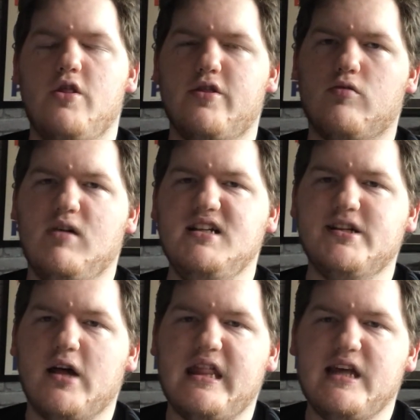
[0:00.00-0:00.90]
the reason
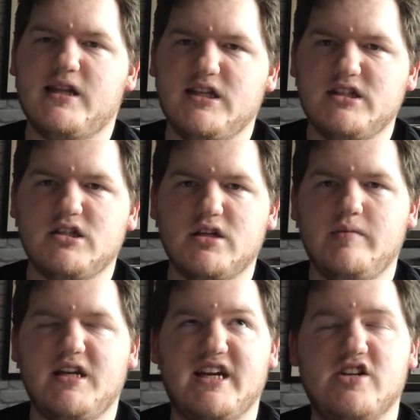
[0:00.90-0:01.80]
I think this is going to
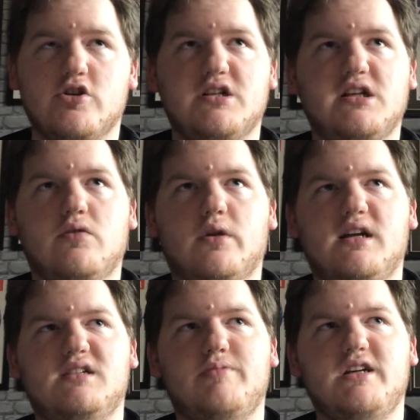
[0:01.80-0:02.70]
be an interesting one
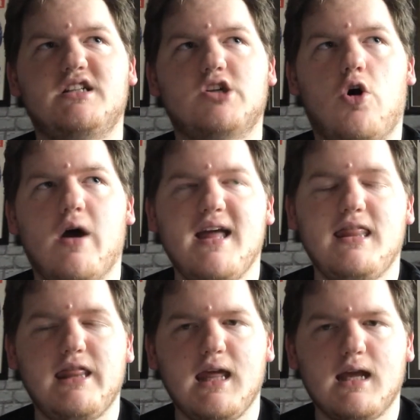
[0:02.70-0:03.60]
is because I
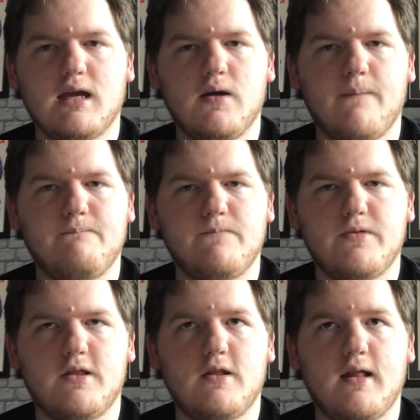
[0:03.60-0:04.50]
think
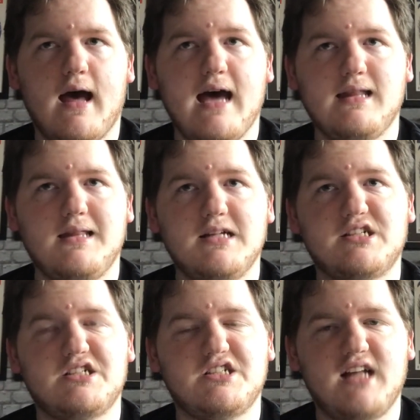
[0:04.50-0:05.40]
at this
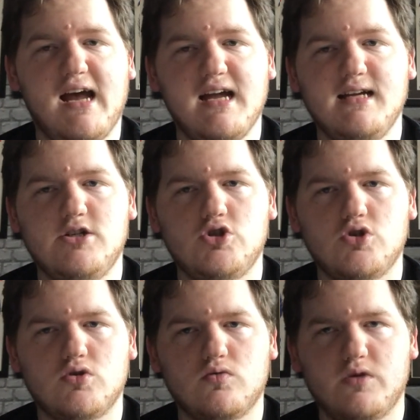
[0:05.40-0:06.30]
stage,
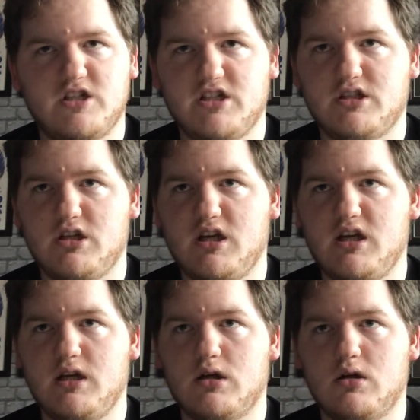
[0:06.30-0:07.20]
which is
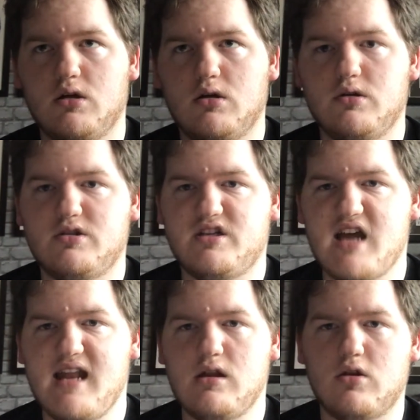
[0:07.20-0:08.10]
the
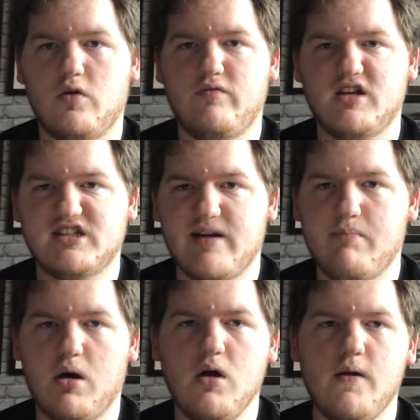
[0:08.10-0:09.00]
10th of
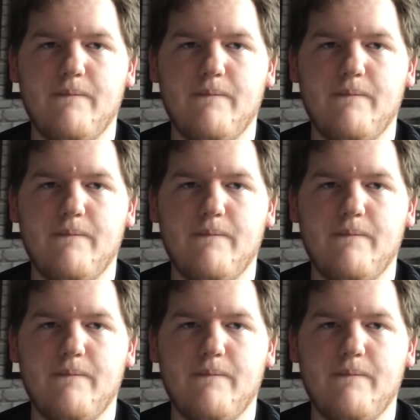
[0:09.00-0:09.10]
December,